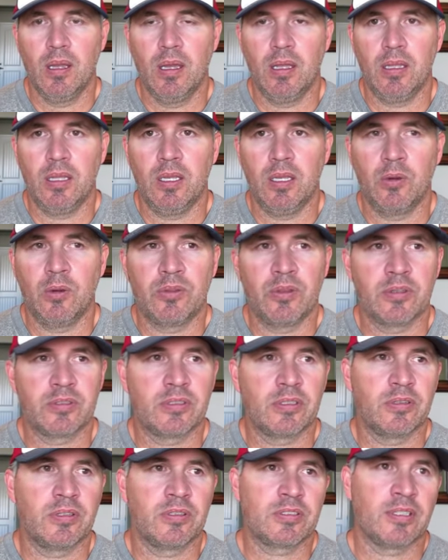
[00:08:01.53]

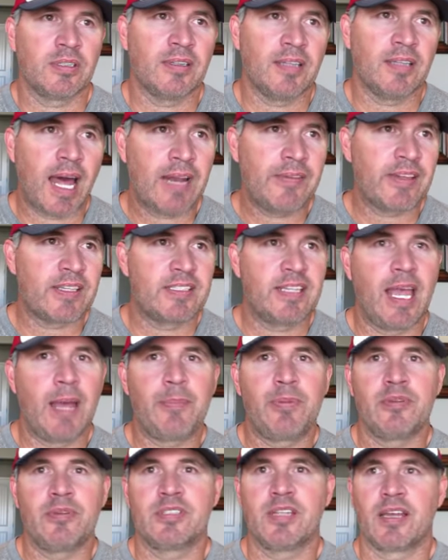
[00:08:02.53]
There's a lot of
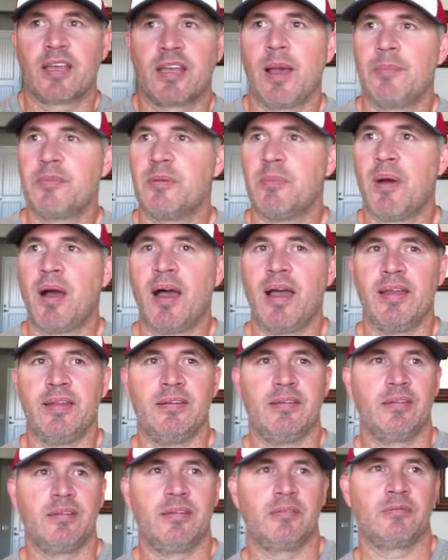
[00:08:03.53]
examples that come to
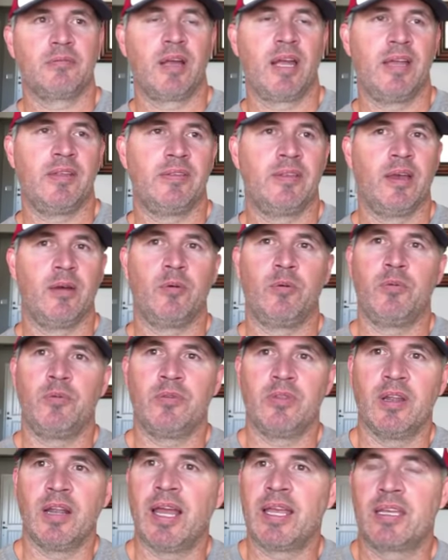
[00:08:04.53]
mind, right,
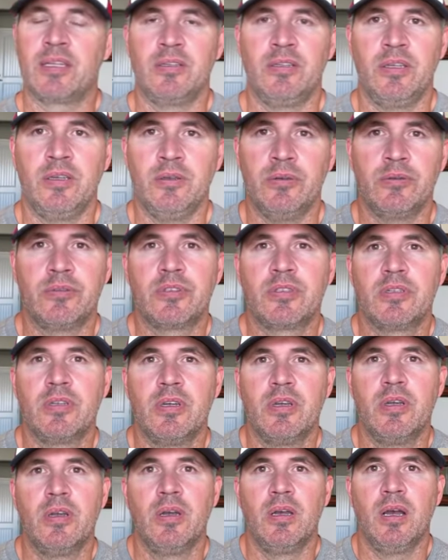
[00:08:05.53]
that I could use.
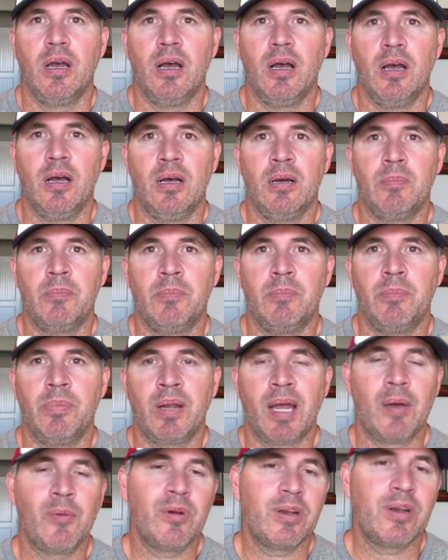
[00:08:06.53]
But
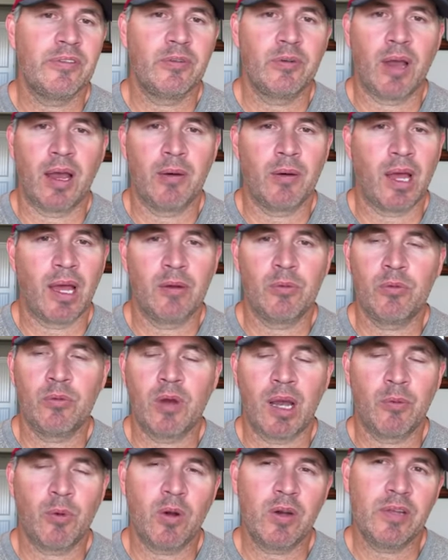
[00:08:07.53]
I
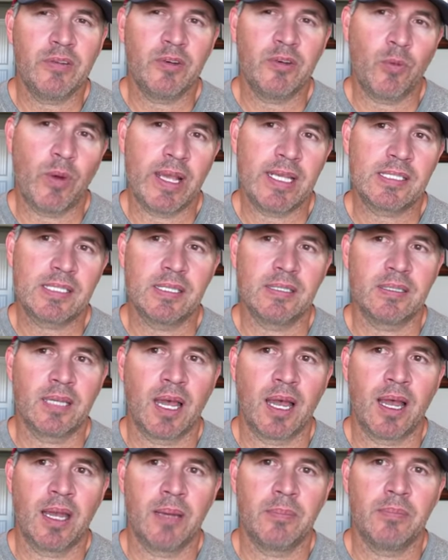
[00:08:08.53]
won't even waste the
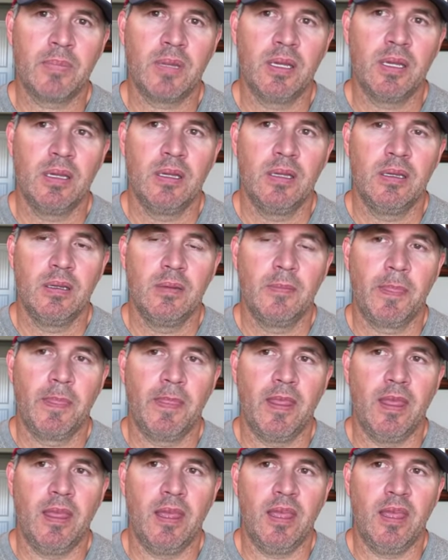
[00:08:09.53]
time.
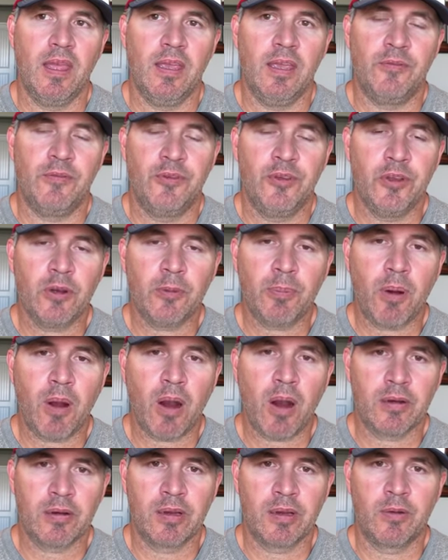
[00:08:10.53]
If you're
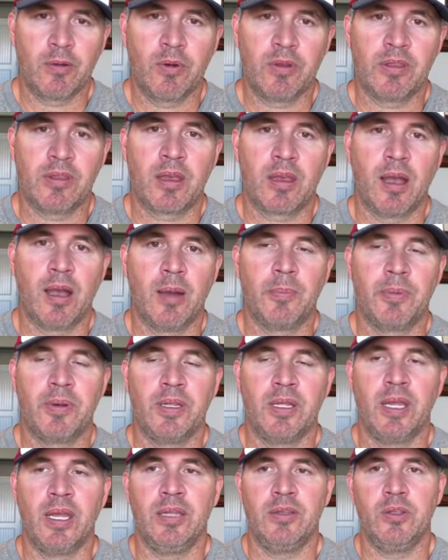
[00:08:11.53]
partnering with a
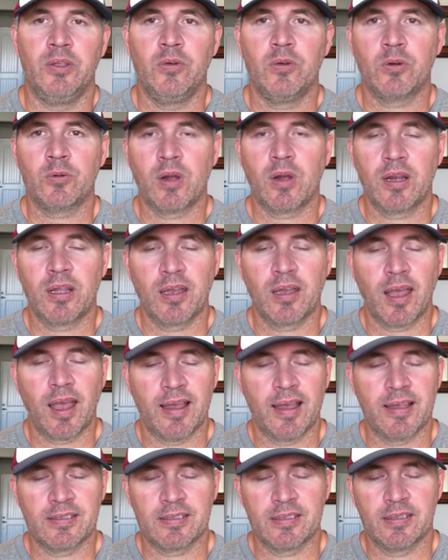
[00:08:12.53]
company and you are running
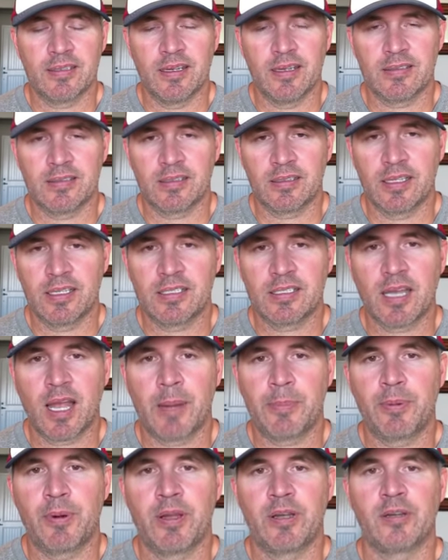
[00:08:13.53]
as a lease
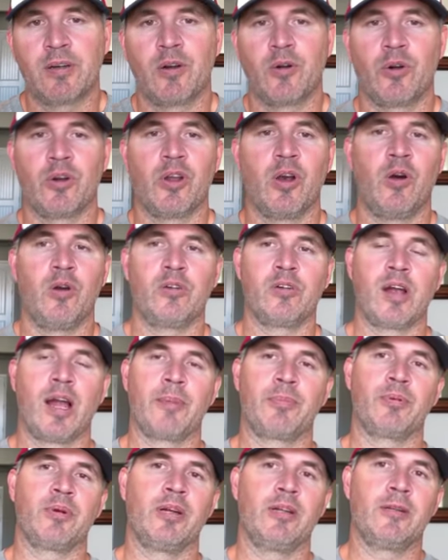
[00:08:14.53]
operator or an owner
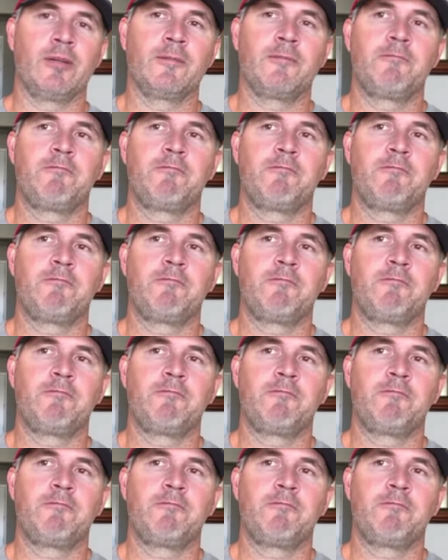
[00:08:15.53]
operator,